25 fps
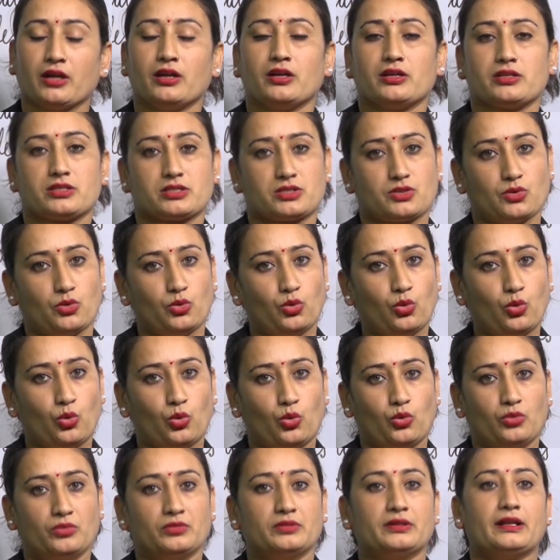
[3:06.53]

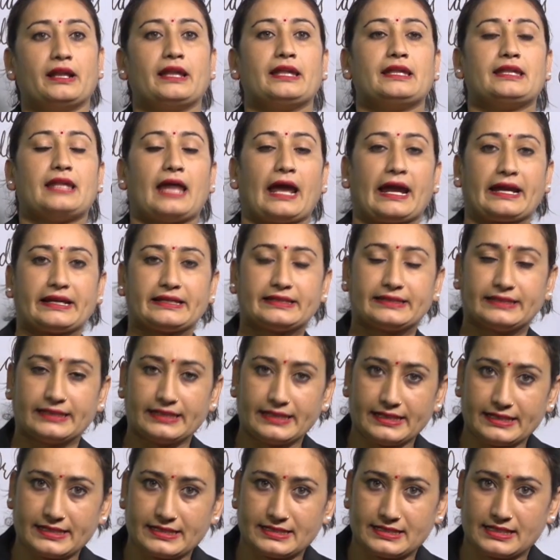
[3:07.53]
So like
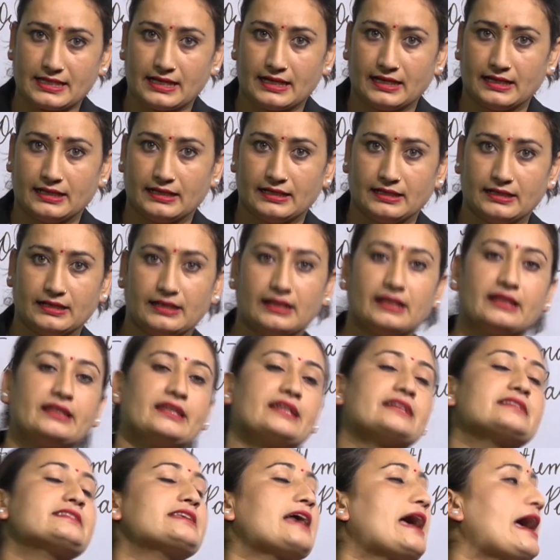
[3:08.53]
this,
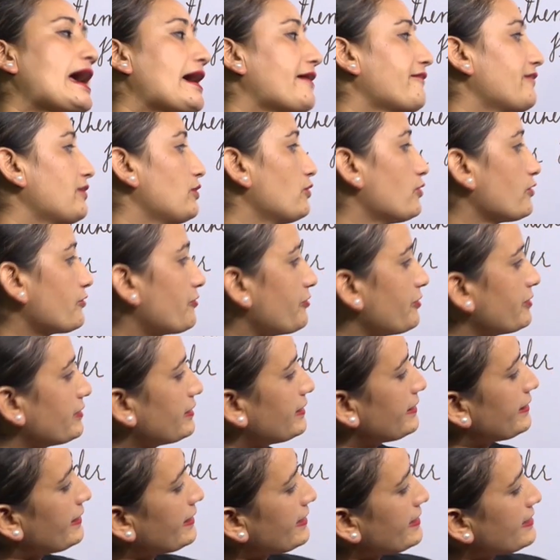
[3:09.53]
let's have a look for the
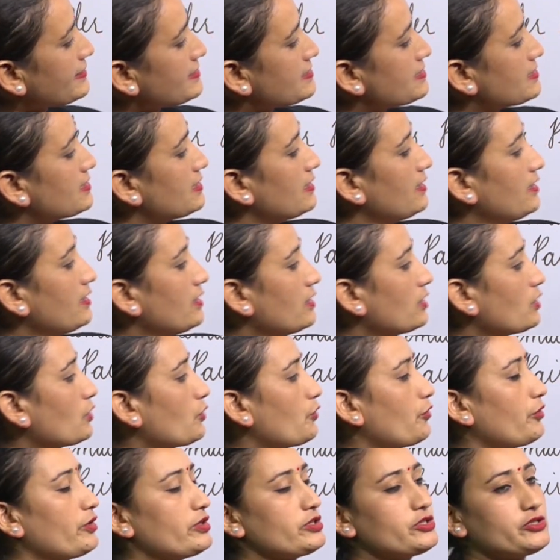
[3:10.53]
next
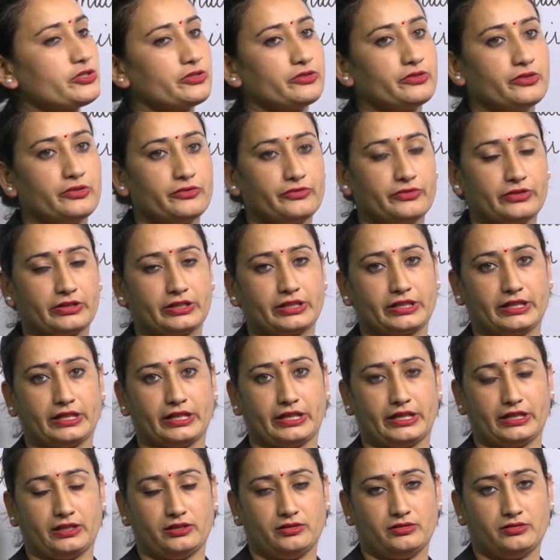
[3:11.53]
question over
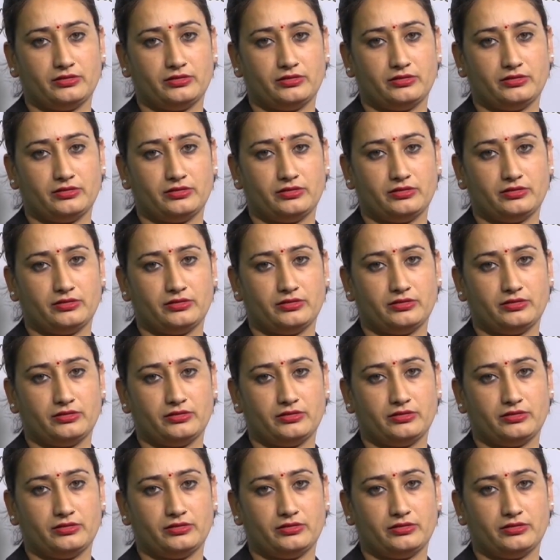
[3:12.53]
here.